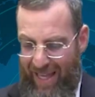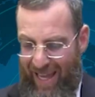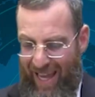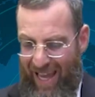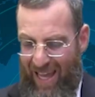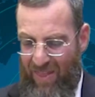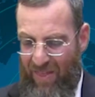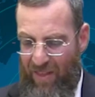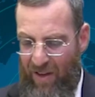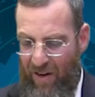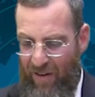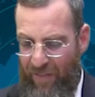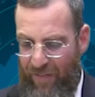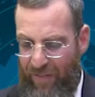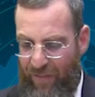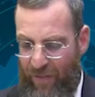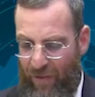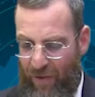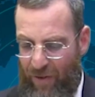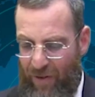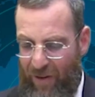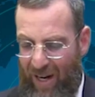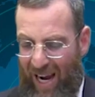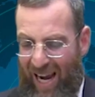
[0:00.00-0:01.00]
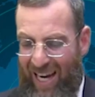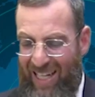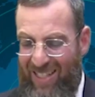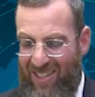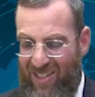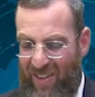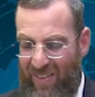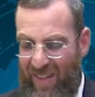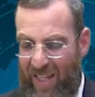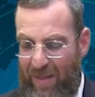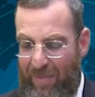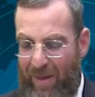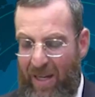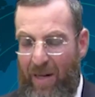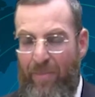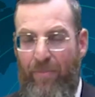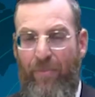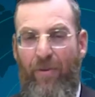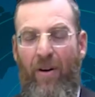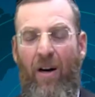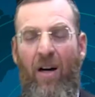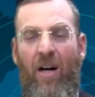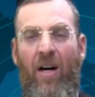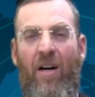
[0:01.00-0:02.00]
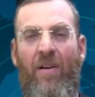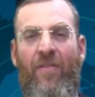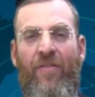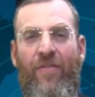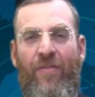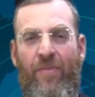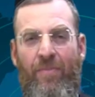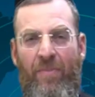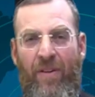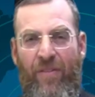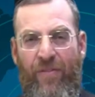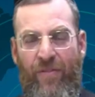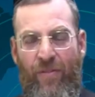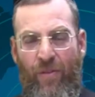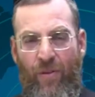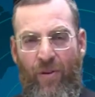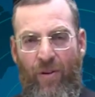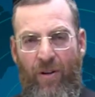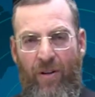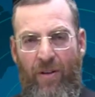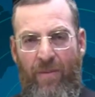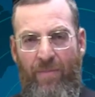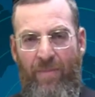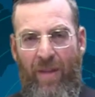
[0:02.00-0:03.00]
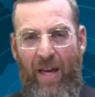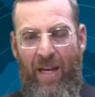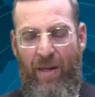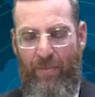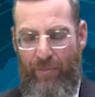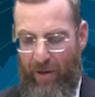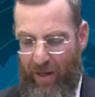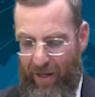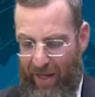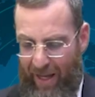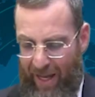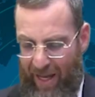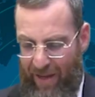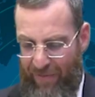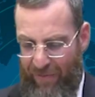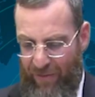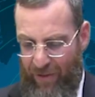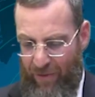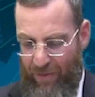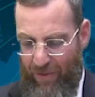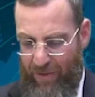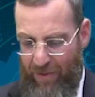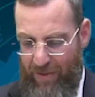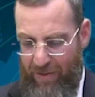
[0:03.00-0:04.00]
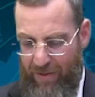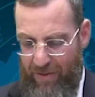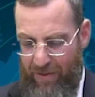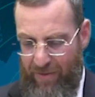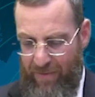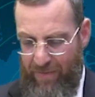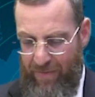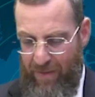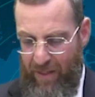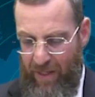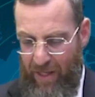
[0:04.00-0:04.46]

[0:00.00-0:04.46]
and therefore I saw that he made a bracha before and a bracha afterwards.